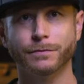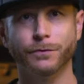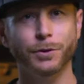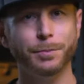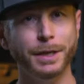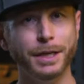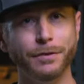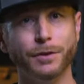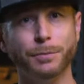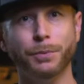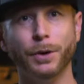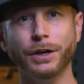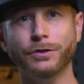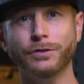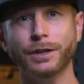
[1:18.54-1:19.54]
For me, the
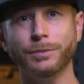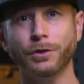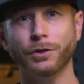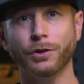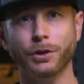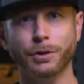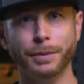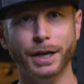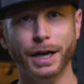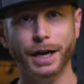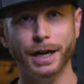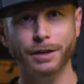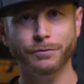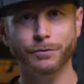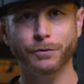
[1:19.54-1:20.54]
price seems a little bit
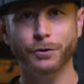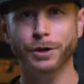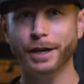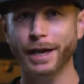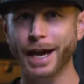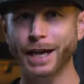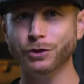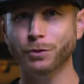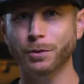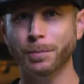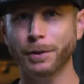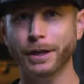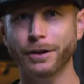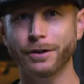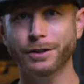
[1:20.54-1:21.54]
high. For a casual
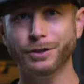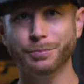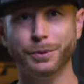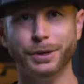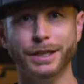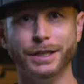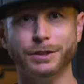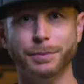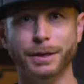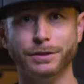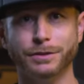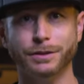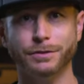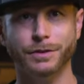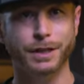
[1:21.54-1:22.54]
player, it's pretty
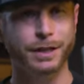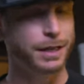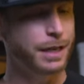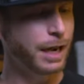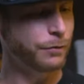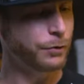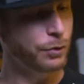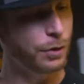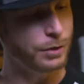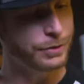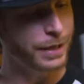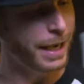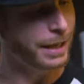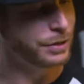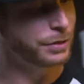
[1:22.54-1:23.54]
expensive. After all
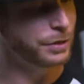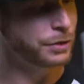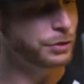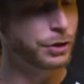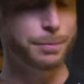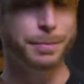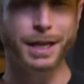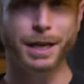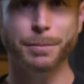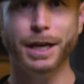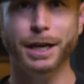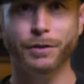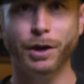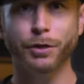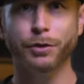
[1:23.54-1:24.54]
taxes and shipping, I
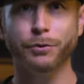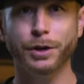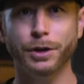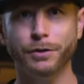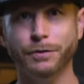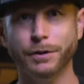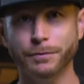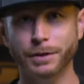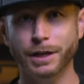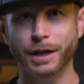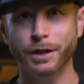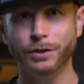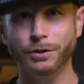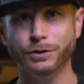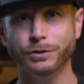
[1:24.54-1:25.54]
paid around
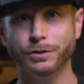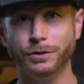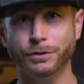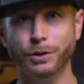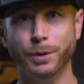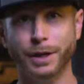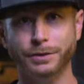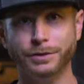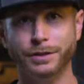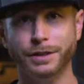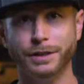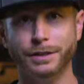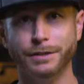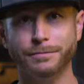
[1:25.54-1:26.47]
$350 USD